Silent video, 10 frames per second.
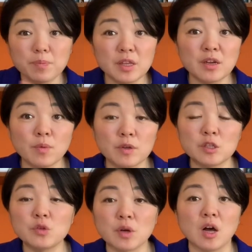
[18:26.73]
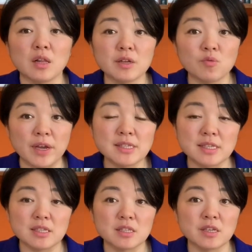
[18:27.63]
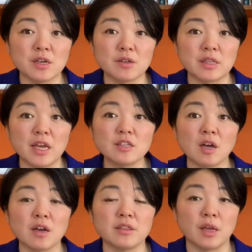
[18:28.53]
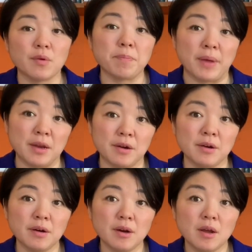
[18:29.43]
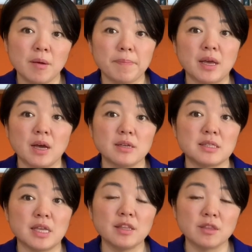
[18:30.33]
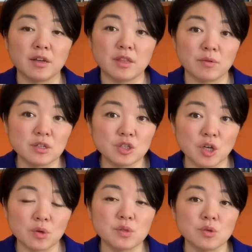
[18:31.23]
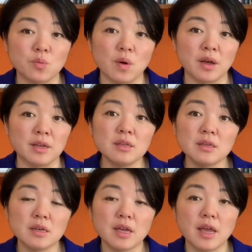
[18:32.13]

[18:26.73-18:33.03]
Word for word: you know, what you call it racist. You know, they thought they were better because they thought they were the chosen one.